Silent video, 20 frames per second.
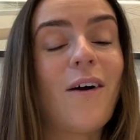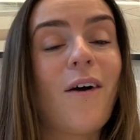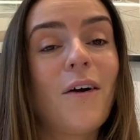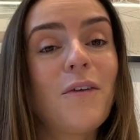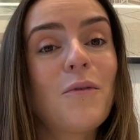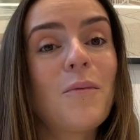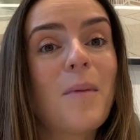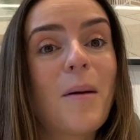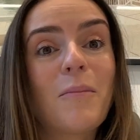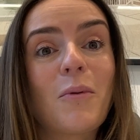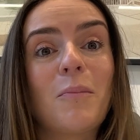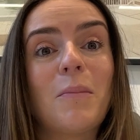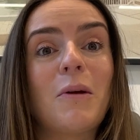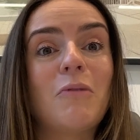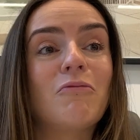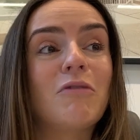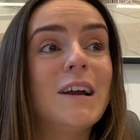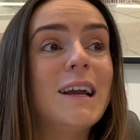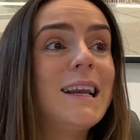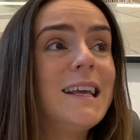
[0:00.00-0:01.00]
I remember
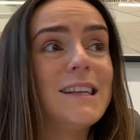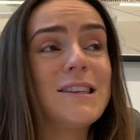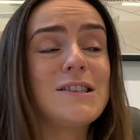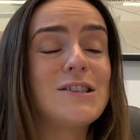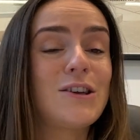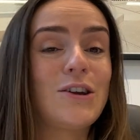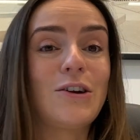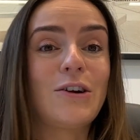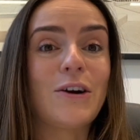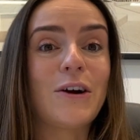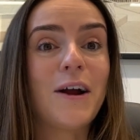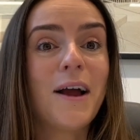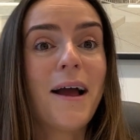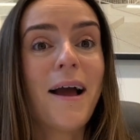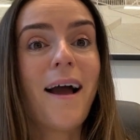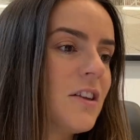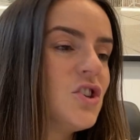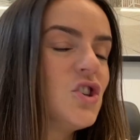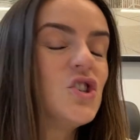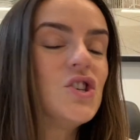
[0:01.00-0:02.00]
being really insecure,
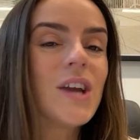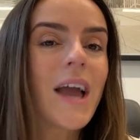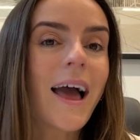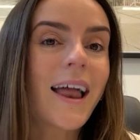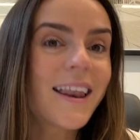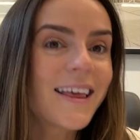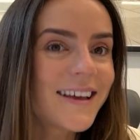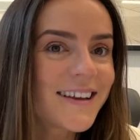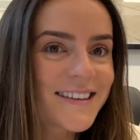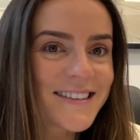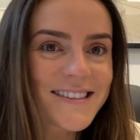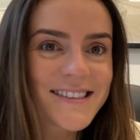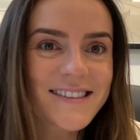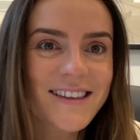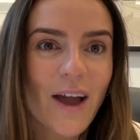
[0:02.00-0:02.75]
jealous.